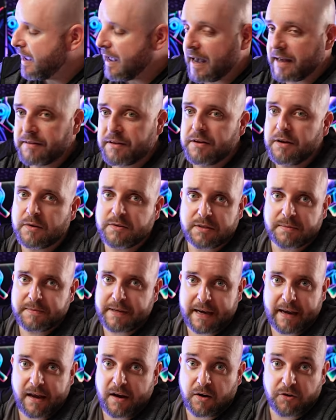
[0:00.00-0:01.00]
And the notes I'm
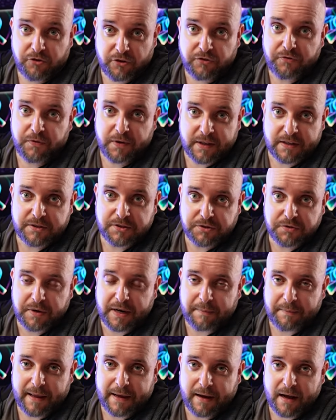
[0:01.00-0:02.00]
taking are just for this
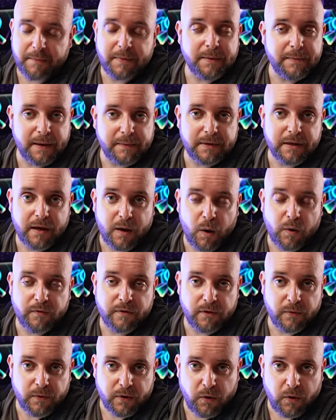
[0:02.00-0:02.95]
stream. Like, I'm gonna be able to go over the